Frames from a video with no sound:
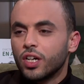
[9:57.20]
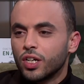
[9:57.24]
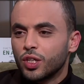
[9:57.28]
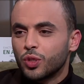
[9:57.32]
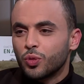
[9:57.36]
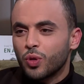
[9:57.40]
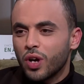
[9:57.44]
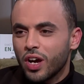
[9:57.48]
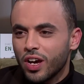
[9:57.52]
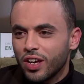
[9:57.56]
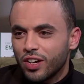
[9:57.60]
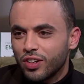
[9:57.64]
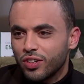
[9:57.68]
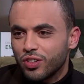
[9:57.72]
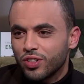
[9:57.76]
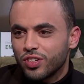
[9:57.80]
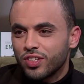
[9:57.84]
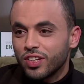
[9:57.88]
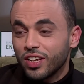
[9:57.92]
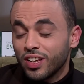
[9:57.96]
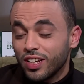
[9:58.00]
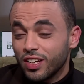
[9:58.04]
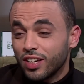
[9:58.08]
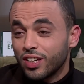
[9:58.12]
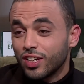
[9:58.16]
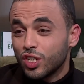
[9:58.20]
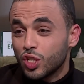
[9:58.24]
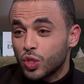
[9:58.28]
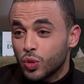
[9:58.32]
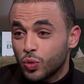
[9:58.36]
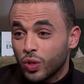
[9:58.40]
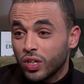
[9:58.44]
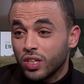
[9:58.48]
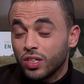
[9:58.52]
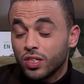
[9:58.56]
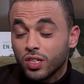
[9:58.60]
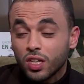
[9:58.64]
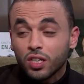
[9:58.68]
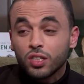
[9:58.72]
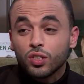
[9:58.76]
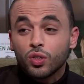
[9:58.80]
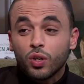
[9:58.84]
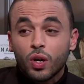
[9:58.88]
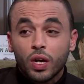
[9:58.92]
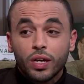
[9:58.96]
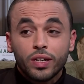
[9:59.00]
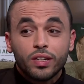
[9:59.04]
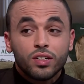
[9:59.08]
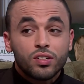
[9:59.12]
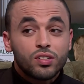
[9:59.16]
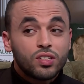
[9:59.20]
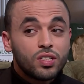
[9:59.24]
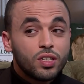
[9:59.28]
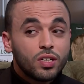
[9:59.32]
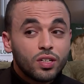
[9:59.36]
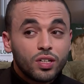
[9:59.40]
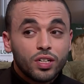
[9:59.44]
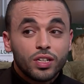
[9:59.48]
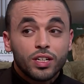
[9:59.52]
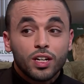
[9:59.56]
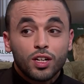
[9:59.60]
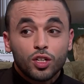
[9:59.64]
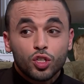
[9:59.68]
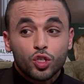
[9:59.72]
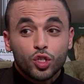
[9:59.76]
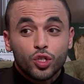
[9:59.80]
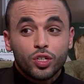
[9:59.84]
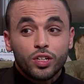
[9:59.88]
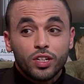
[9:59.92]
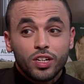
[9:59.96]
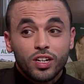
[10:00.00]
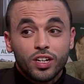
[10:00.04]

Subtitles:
writers, English young writers here in Algeria.